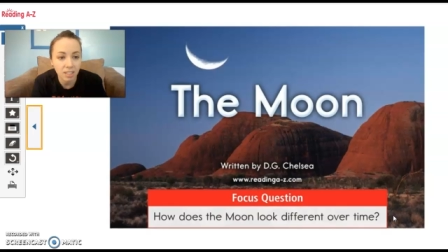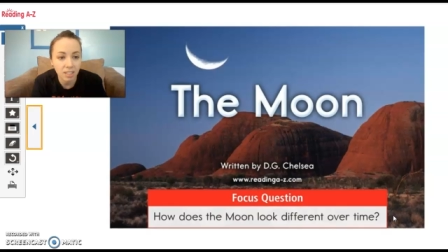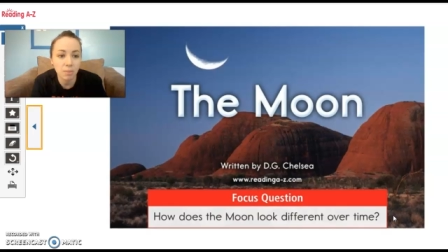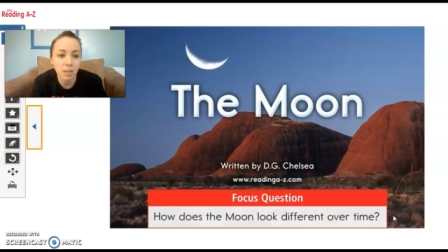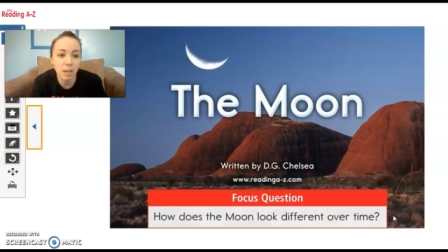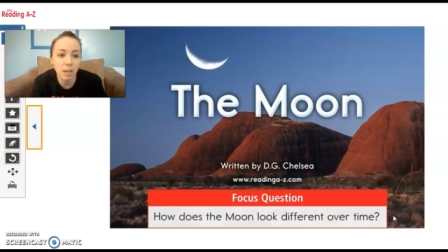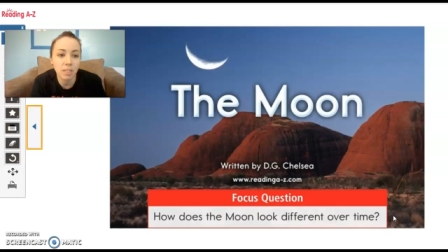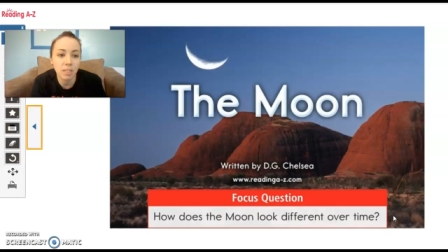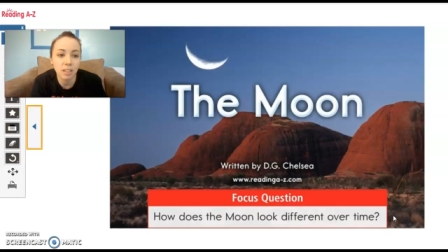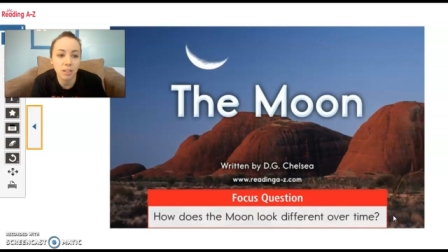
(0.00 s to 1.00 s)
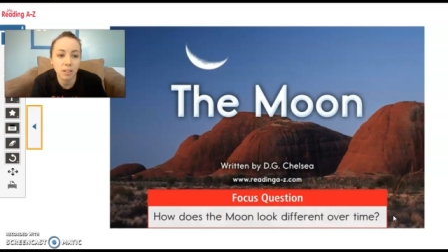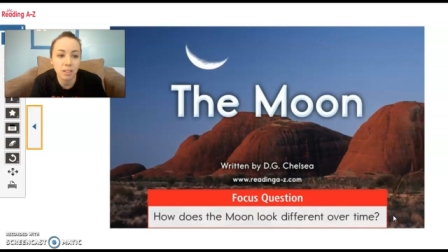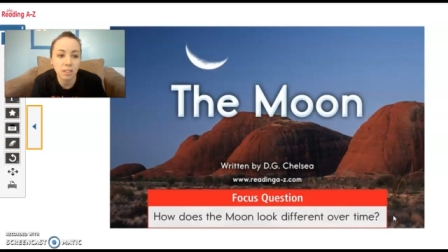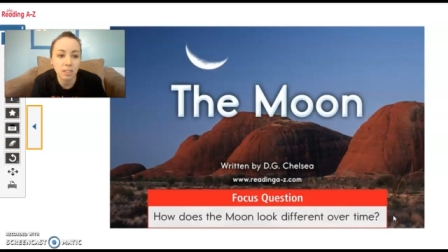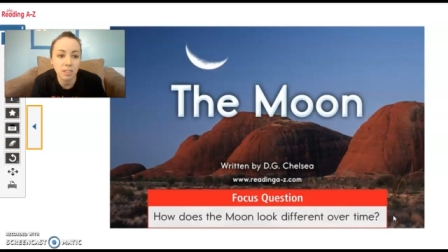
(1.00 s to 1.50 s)
sometimes it
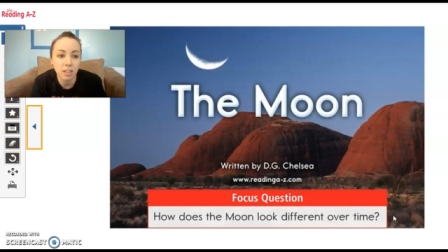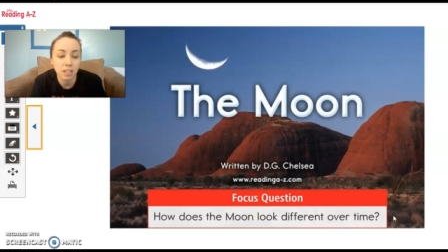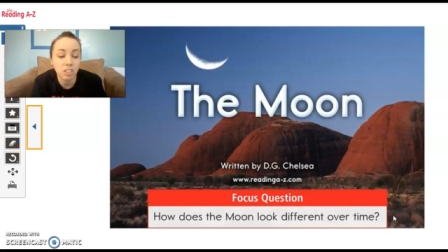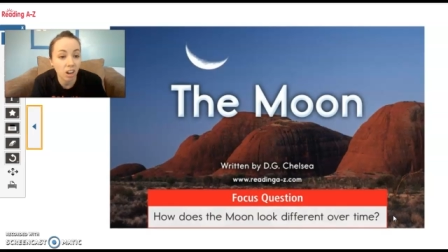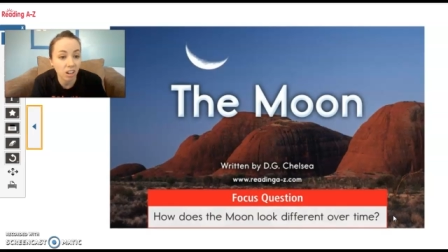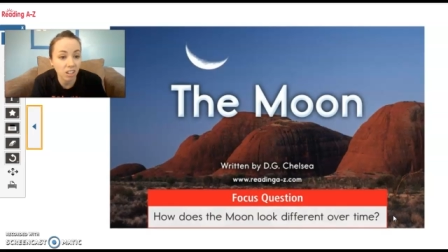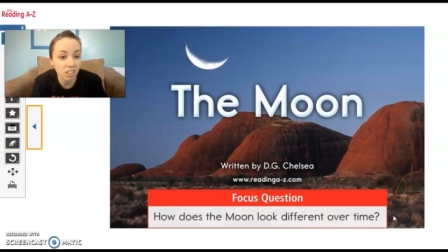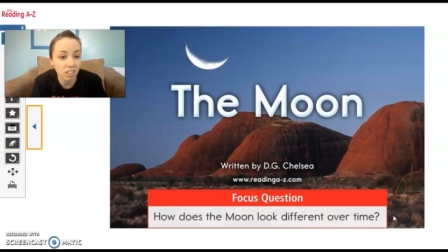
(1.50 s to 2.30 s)
looks dark,